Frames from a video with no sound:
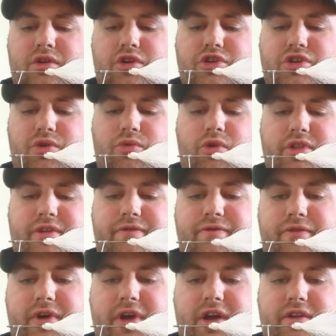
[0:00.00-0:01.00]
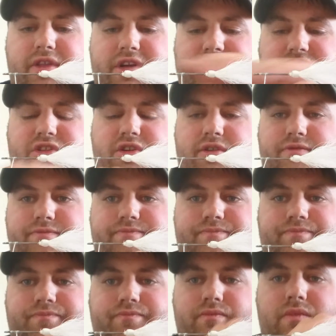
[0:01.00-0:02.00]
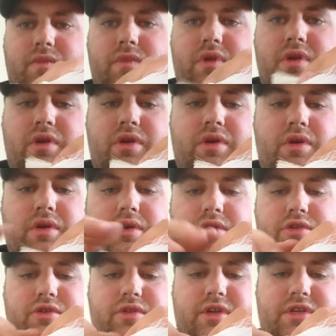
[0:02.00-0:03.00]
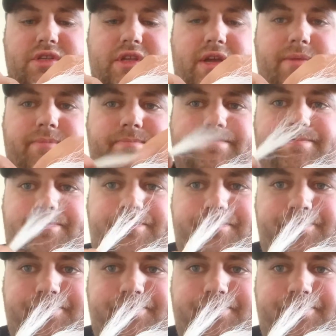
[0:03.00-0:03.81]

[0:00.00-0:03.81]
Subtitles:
because you're wanting to flare this stuff. So this time,